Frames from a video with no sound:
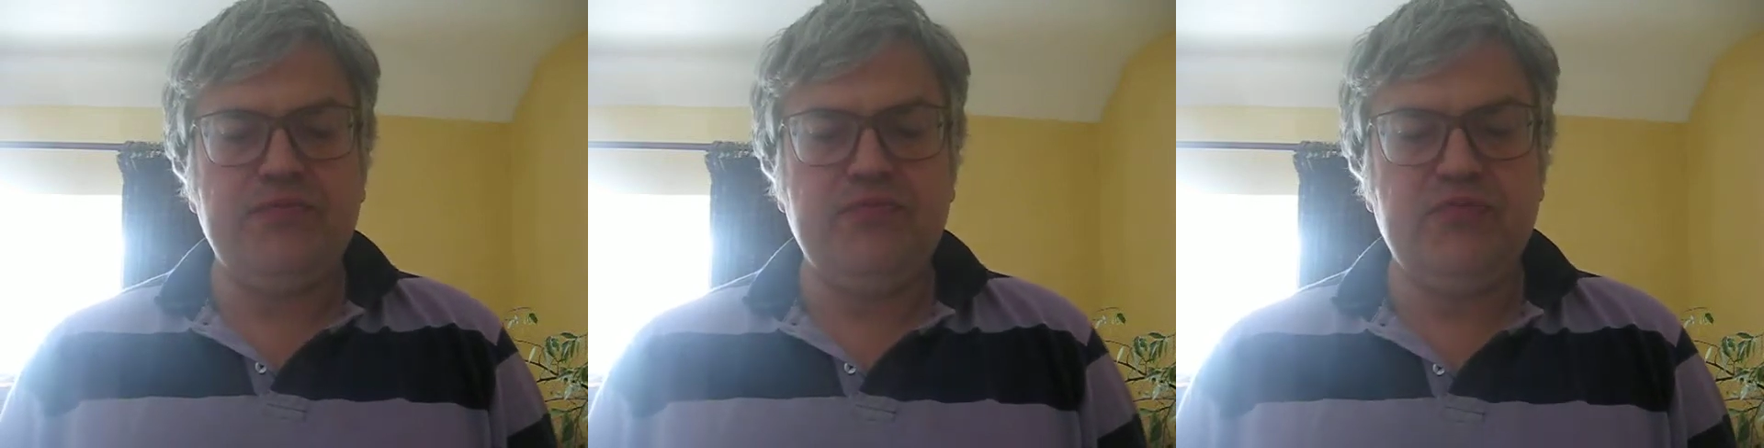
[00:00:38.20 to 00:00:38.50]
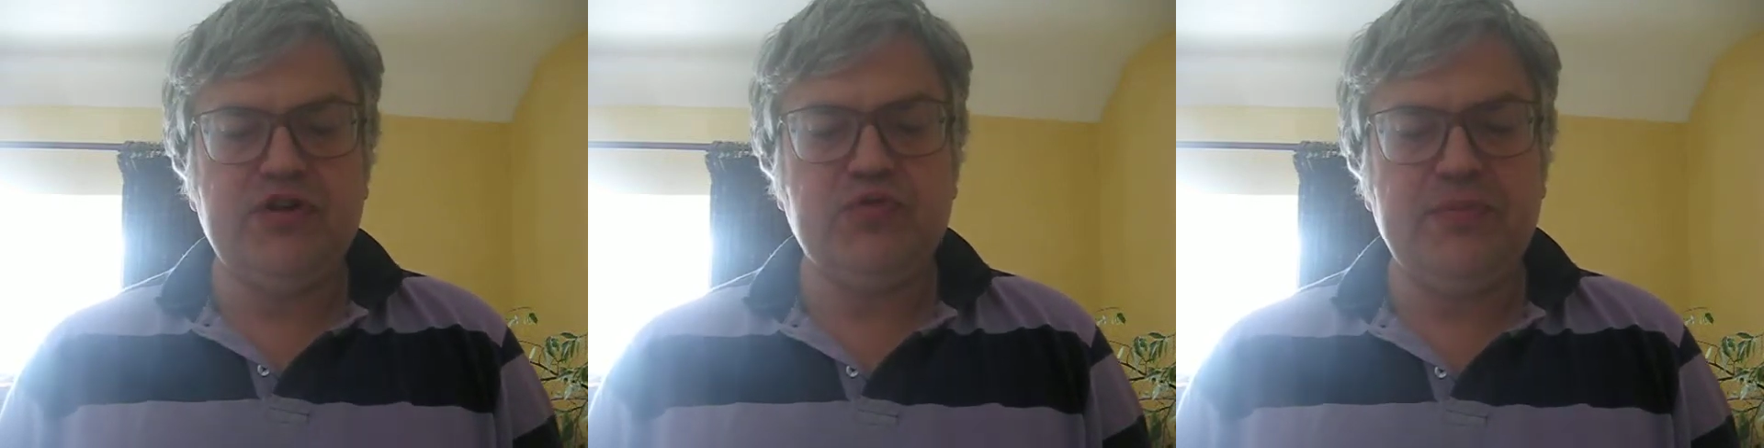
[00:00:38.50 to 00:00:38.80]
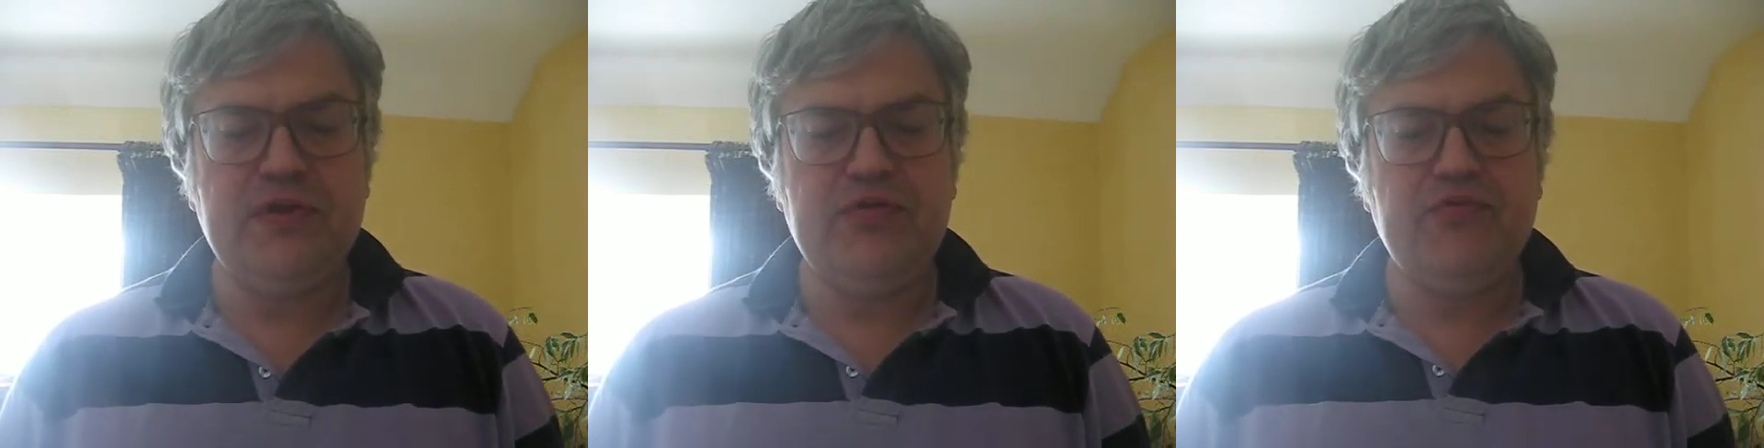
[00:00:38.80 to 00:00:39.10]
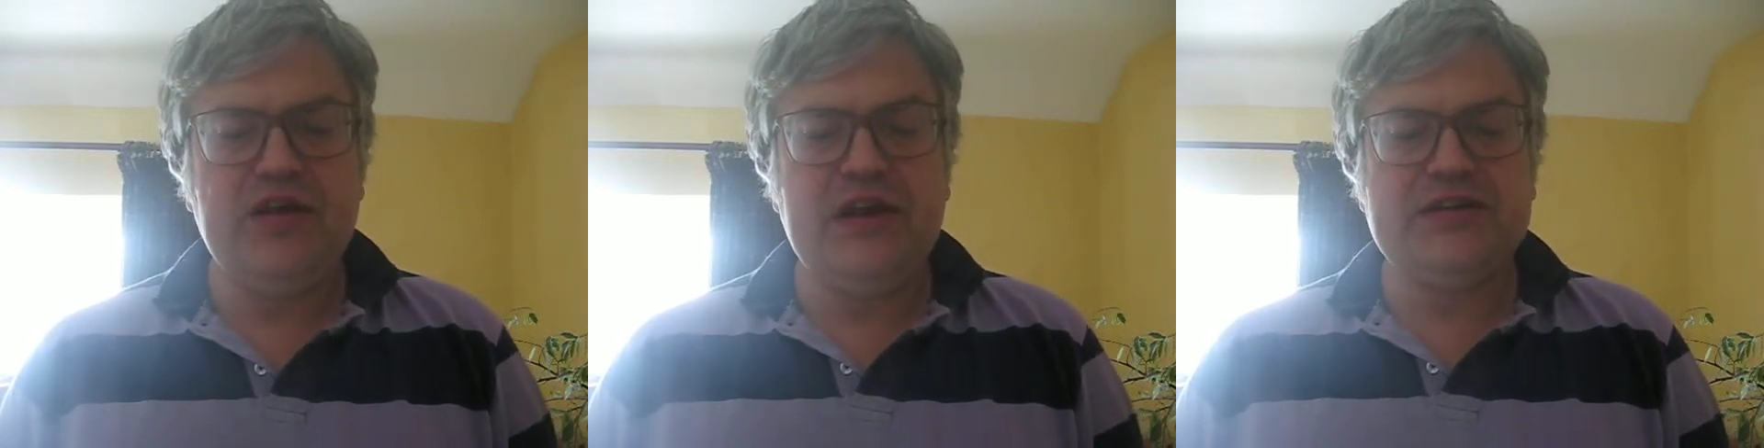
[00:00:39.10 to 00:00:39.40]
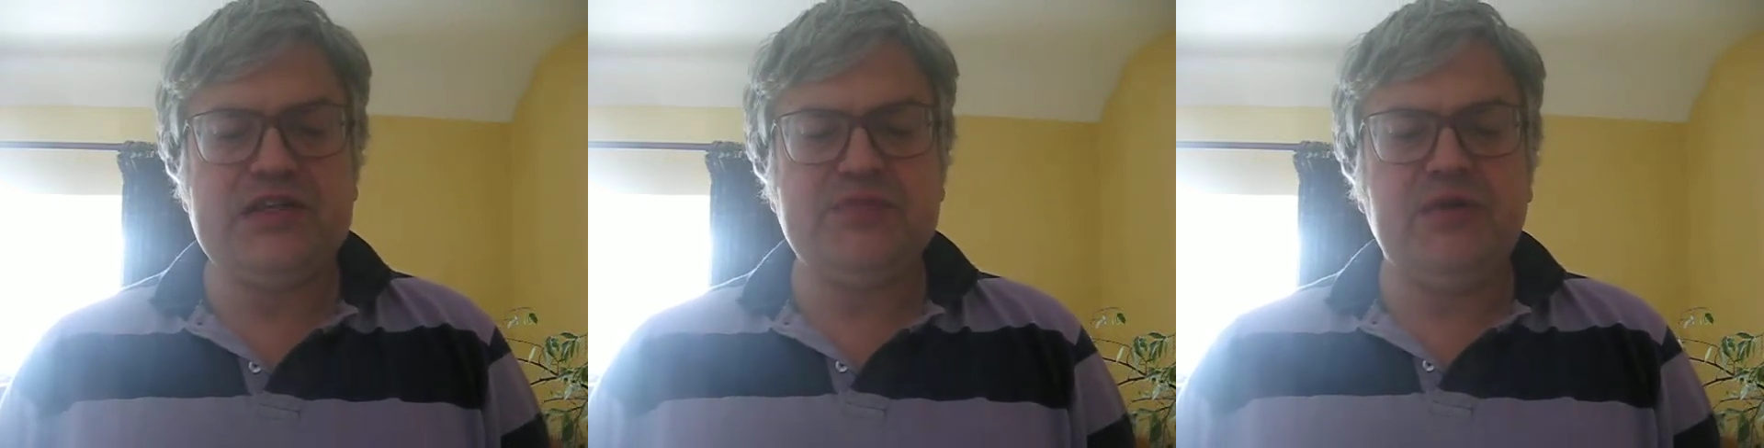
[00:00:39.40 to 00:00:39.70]
which would be readily
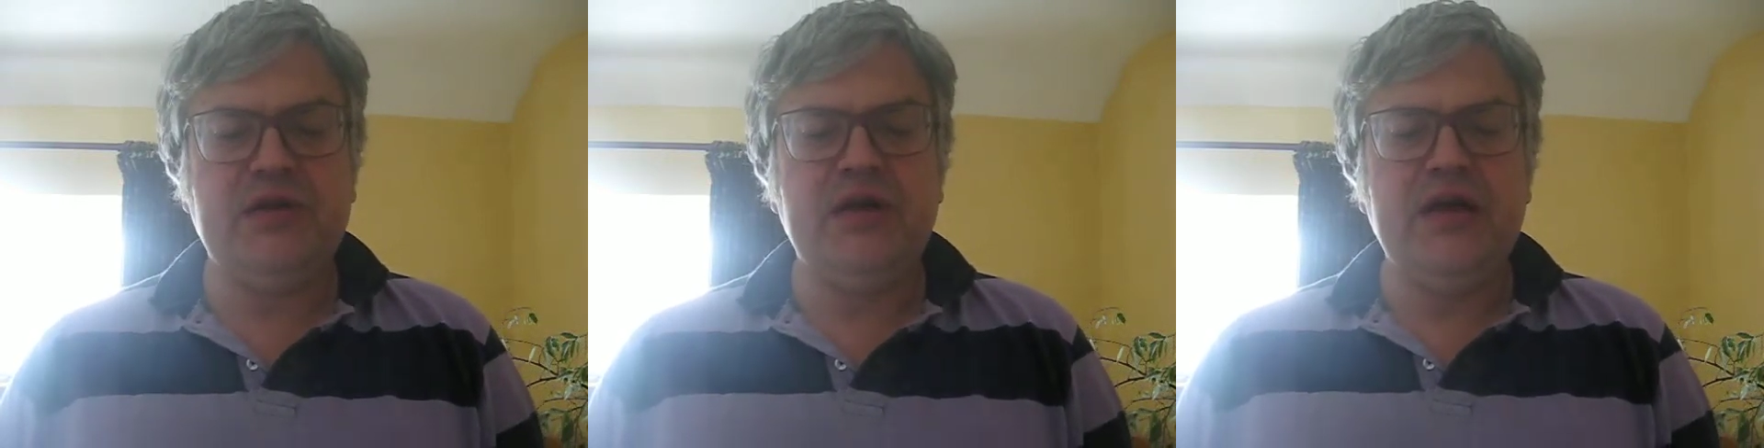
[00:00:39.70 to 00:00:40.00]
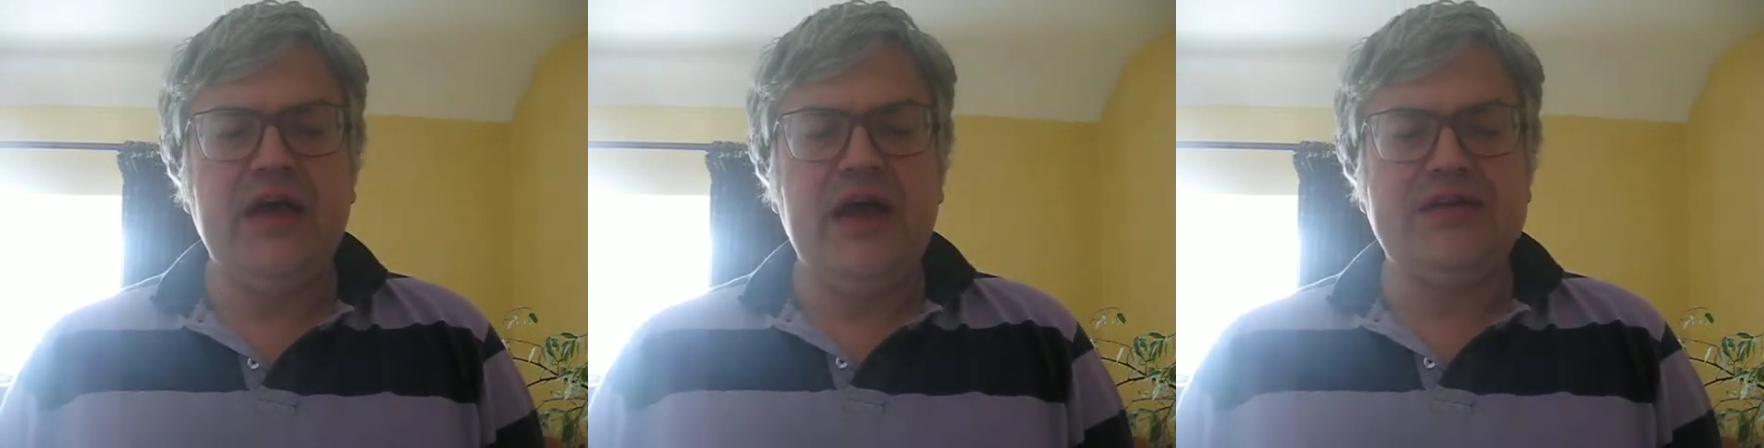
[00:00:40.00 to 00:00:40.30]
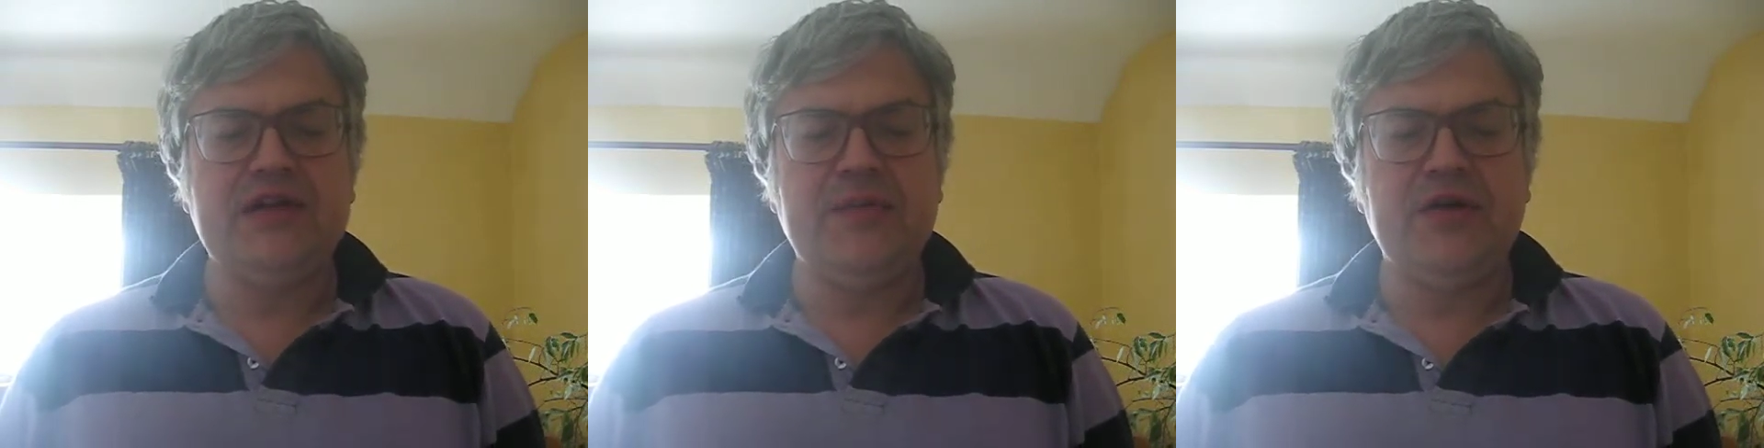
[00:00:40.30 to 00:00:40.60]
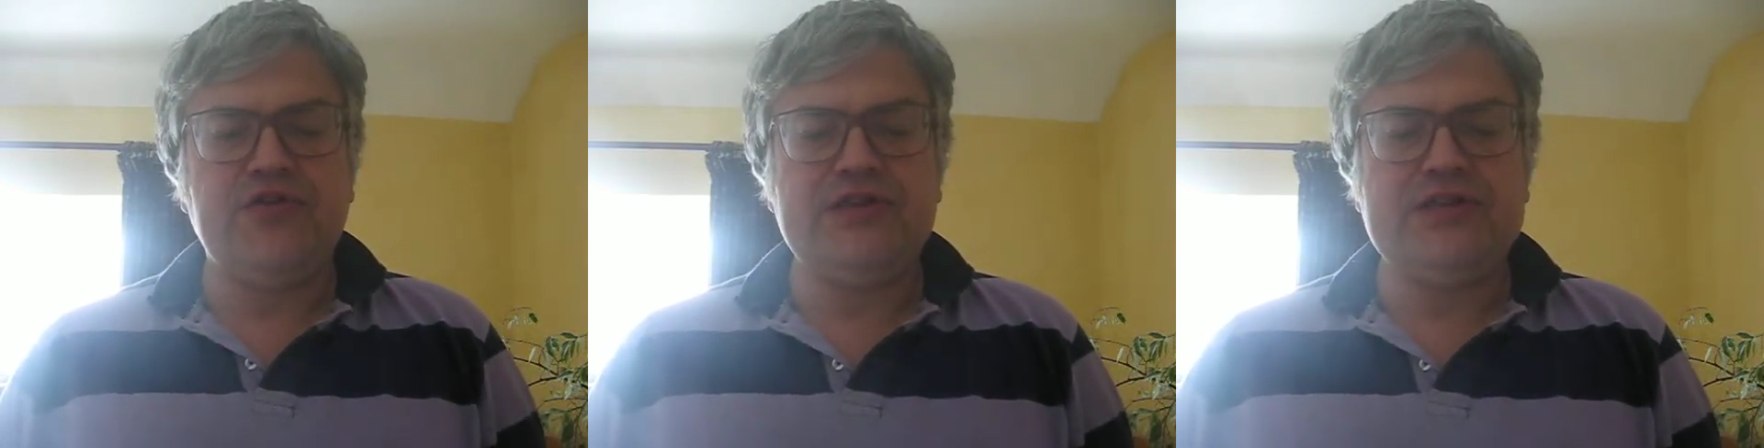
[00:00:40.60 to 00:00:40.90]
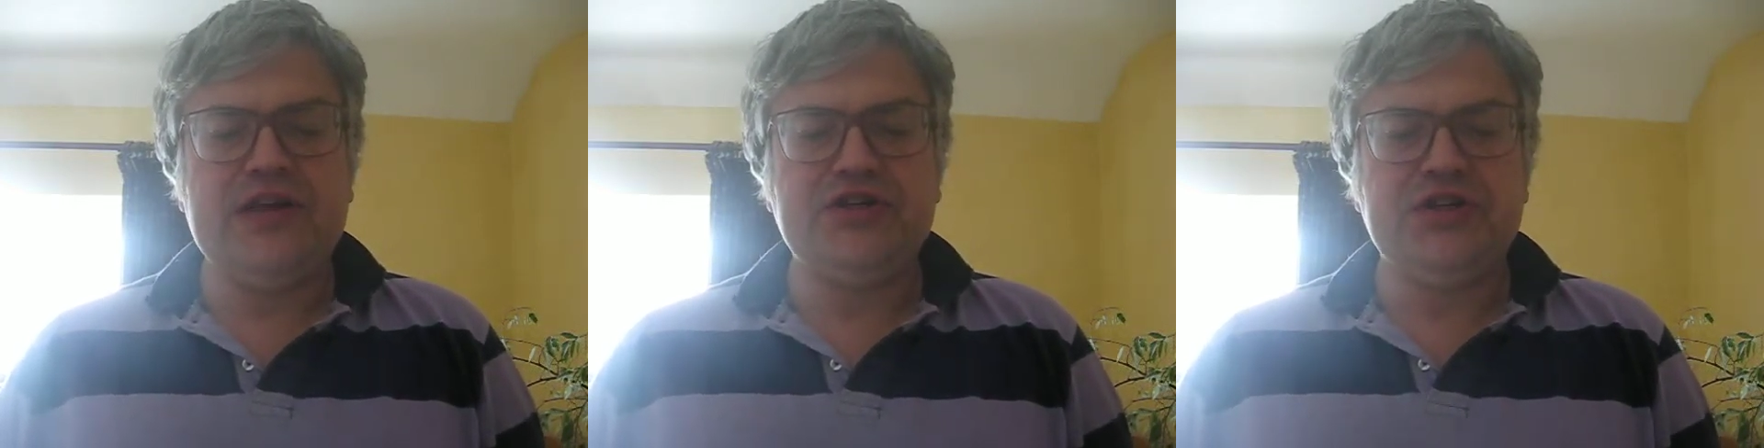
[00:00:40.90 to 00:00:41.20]
accessible at an up-country
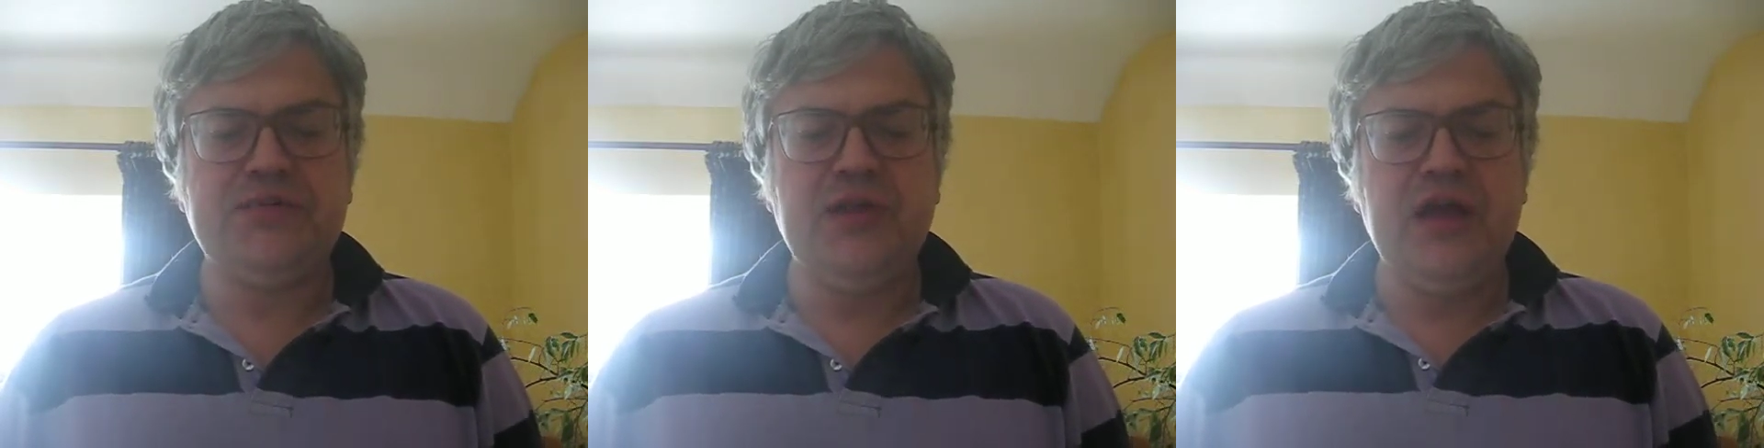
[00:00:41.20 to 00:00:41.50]
station,